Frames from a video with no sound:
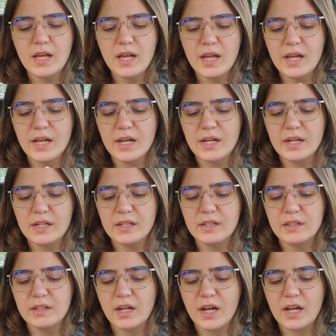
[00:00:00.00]

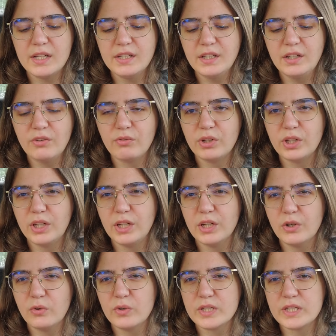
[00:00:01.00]
and I didn't really
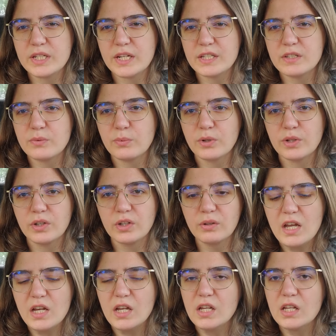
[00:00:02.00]
know what tests were.
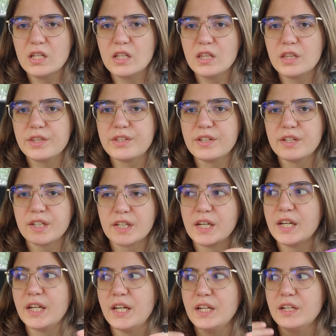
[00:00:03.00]
To
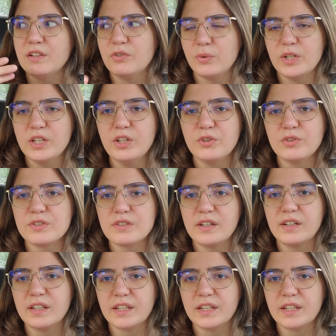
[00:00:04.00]
get into it, you just had to